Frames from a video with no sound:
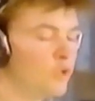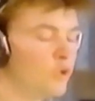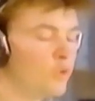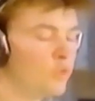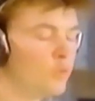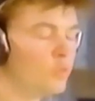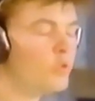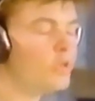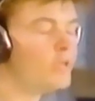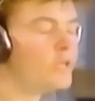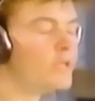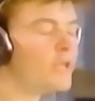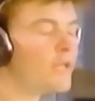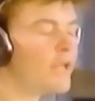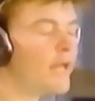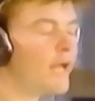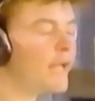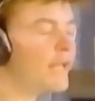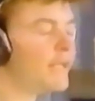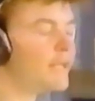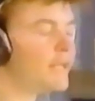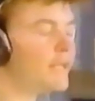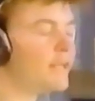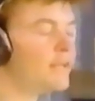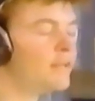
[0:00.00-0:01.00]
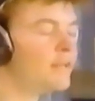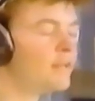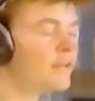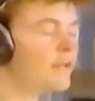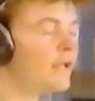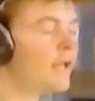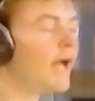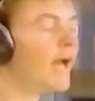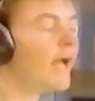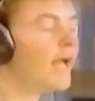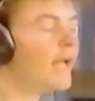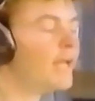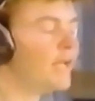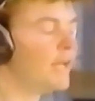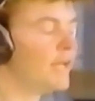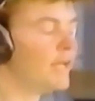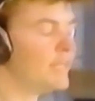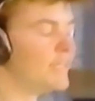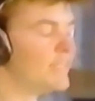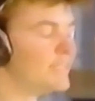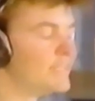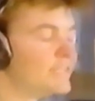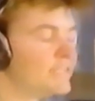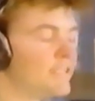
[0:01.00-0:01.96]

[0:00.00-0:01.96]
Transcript: say, Doctor, I suck.